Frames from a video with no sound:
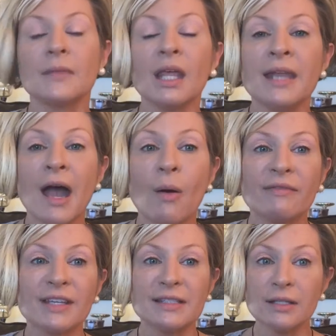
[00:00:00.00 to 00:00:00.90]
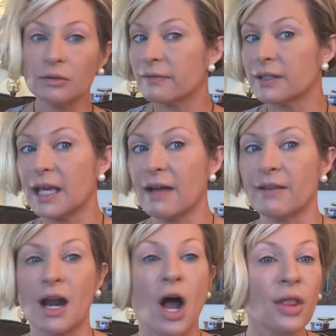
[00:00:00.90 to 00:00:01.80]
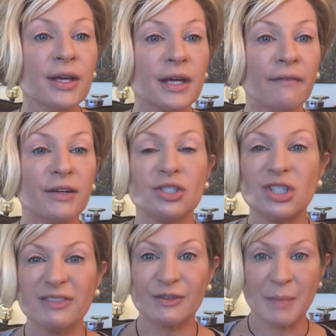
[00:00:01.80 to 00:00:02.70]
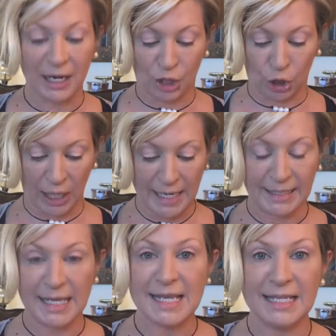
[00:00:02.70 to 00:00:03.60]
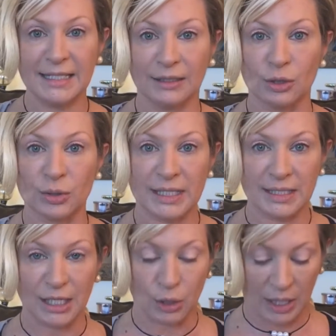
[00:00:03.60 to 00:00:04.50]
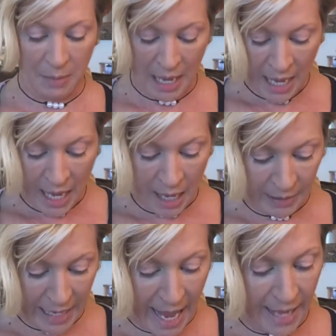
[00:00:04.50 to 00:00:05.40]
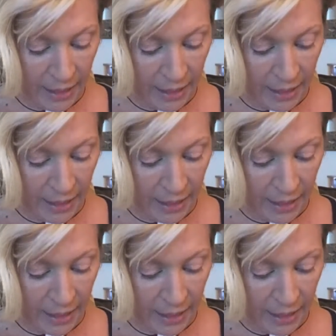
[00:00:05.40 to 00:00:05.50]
now I've concealed everything. I've got all the coverage just from that crazy easy little CC cream. I'm going to add